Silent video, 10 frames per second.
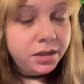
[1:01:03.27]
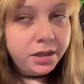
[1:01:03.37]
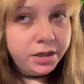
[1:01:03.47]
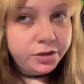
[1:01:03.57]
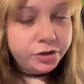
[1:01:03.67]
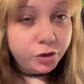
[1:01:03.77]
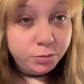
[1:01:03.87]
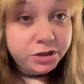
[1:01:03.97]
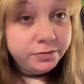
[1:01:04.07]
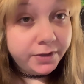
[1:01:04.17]
it is so
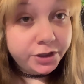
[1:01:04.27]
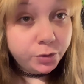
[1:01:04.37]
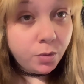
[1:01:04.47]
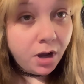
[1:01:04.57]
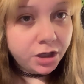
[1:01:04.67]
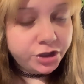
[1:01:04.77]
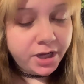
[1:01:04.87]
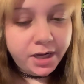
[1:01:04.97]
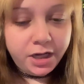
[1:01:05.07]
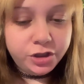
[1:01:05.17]
much fun to watch,
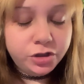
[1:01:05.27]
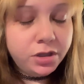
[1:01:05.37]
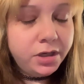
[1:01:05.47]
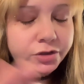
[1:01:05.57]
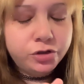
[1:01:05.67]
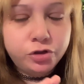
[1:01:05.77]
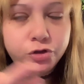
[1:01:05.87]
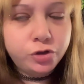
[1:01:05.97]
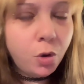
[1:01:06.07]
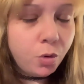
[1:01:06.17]
and it's
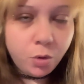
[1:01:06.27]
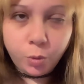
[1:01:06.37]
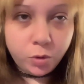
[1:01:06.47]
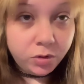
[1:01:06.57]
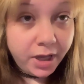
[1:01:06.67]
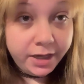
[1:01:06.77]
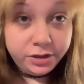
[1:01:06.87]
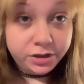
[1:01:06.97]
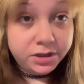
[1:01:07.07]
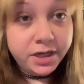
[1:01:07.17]
so cool and
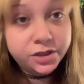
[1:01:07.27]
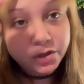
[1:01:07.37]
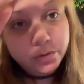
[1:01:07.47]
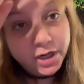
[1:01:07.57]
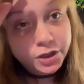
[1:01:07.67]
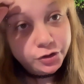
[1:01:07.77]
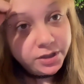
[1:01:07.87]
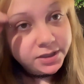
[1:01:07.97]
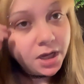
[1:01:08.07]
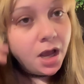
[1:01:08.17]
just like so
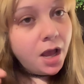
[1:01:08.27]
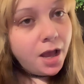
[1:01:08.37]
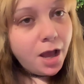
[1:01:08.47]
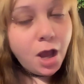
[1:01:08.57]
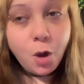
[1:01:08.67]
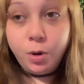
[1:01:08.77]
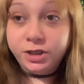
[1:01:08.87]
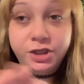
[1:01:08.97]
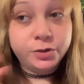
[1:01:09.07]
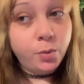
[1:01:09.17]
dangerous,
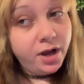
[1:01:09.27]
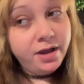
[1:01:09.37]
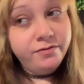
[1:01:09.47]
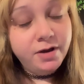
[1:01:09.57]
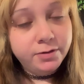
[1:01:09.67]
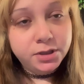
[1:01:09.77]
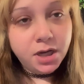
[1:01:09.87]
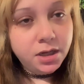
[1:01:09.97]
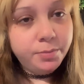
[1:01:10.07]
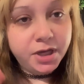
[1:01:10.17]
which is why I've never
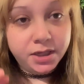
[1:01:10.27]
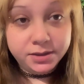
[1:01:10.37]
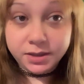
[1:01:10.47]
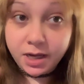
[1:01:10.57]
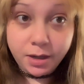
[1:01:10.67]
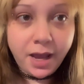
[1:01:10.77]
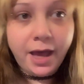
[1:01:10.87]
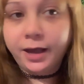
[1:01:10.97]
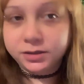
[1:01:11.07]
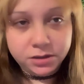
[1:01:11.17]
done it, because like
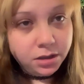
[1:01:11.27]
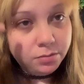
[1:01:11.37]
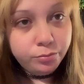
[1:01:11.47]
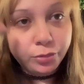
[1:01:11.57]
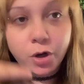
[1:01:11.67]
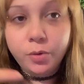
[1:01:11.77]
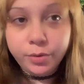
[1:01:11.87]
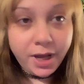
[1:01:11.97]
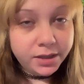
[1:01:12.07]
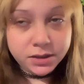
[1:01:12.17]
accident
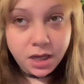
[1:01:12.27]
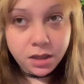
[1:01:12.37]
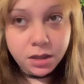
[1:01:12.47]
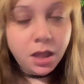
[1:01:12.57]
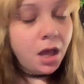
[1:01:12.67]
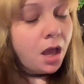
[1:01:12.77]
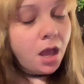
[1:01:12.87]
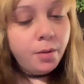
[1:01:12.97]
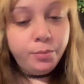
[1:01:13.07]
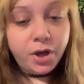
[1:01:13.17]
prone as hell.
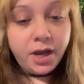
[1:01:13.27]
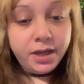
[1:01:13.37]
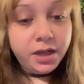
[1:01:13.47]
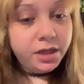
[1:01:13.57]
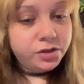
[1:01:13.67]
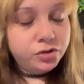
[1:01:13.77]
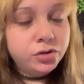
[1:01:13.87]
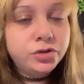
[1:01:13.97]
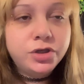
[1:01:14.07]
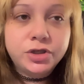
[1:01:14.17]
But it's
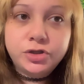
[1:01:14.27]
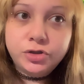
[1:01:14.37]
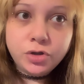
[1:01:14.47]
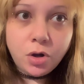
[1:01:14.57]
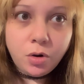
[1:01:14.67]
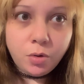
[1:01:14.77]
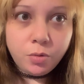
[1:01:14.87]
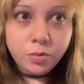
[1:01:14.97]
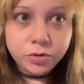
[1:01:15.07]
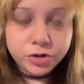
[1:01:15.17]
just
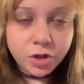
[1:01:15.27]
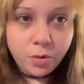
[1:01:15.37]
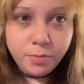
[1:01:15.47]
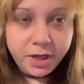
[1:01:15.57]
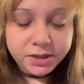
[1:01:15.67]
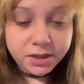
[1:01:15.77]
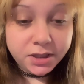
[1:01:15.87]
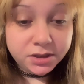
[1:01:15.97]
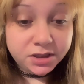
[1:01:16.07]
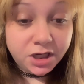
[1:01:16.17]
so amazing,
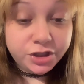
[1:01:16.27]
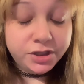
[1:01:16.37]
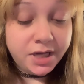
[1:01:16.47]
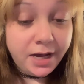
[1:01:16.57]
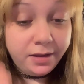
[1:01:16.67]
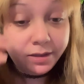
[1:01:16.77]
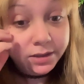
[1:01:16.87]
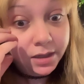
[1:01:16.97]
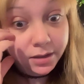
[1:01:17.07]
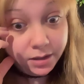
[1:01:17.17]
and such a
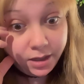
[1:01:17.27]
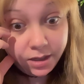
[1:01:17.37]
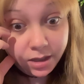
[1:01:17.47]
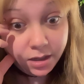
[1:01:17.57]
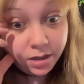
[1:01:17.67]
talent, and like